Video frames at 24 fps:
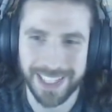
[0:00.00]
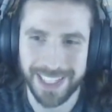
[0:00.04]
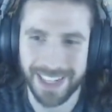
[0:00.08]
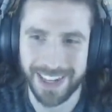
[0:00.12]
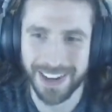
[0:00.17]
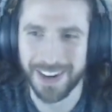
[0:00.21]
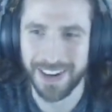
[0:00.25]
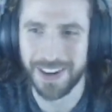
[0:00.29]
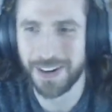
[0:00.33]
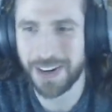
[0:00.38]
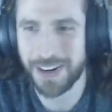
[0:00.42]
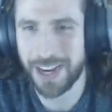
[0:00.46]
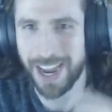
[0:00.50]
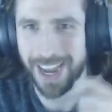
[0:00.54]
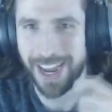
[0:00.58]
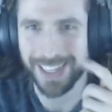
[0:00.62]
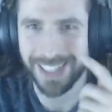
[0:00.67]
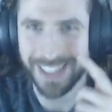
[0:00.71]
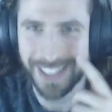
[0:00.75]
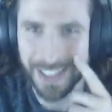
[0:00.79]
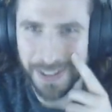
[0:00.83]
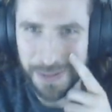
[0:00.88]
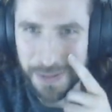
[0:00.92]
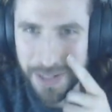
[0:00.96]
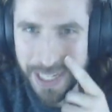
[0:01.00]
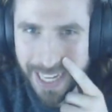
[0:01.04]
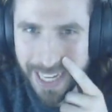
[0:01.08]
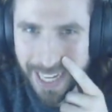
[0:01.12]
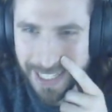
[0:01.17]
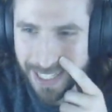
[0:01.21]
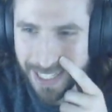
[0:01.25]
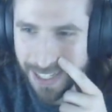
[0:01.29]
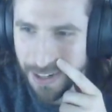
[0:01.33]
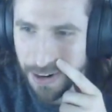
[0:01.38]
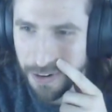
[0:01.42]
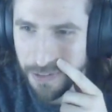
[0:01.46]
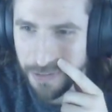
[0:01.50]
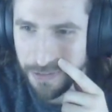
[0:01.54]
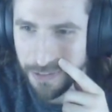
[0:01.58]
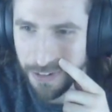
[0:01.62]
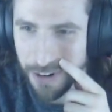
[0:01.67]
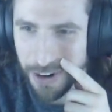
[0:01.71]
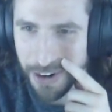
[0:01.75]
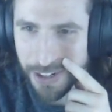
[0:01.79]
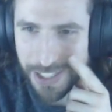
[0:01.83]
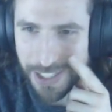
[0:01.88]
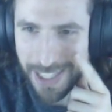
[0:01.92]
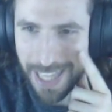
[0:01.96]
Okay, so we get to go
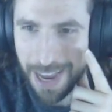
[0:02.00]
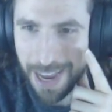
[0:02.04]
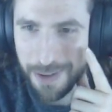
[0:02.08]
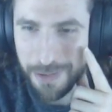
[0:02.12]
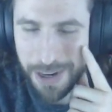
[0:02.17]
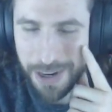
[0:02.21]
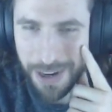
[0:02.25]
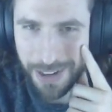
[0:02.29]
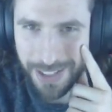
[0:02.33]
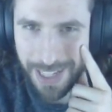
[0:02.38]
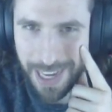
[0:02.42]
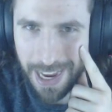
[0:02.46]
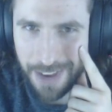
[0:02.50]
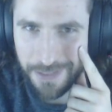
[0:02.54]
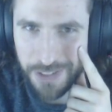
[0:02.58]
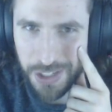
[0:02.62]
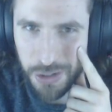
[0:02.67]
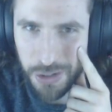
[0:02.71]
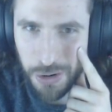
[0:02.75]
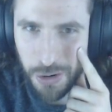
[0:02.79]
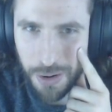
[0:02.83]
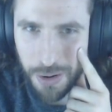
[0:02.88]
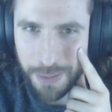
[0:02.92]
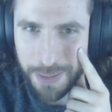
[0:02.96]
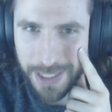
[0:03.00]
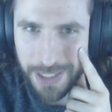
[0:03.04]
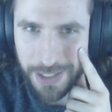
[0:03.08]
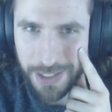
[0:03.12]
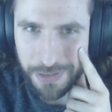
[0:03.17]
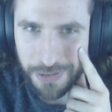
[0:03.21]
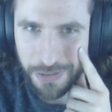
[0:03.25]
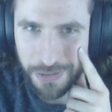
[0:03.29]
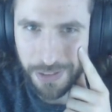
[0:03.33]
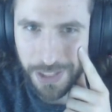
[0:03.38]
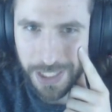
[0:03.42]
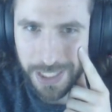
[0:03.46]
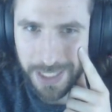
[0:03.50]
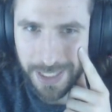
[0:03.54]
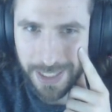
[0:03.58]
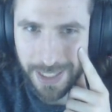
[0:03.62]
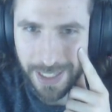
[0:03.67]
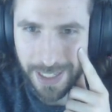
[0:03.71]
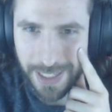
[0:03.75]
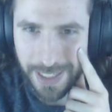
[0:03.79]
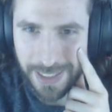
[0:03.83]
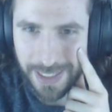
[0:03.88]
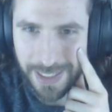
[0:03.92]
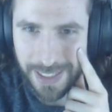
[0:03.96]
first, and we also have Torment to freeze
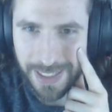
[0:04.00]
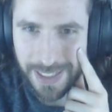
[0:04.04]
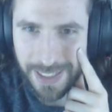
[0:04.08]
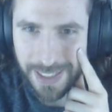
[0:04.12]
things.